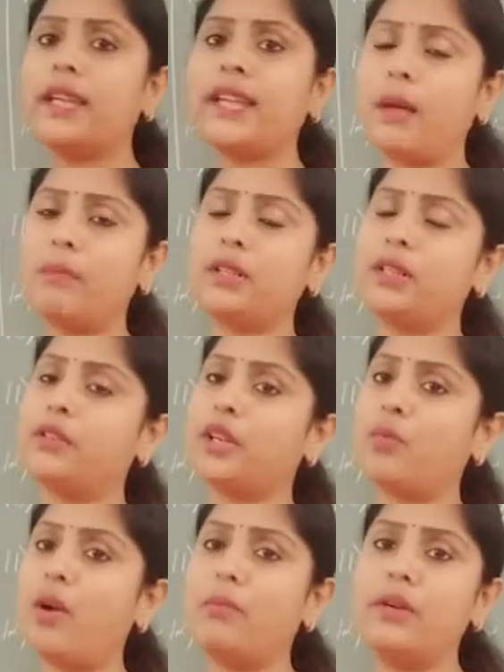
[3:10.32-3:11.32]
capital
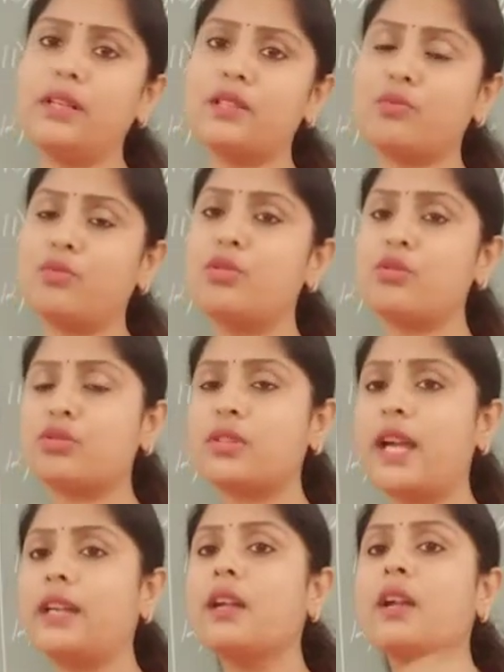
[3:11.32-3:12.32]
requirement is more, so
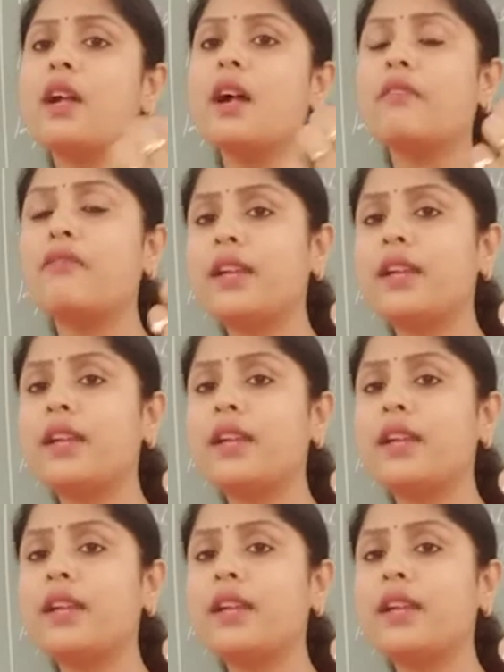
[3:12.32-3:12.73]
that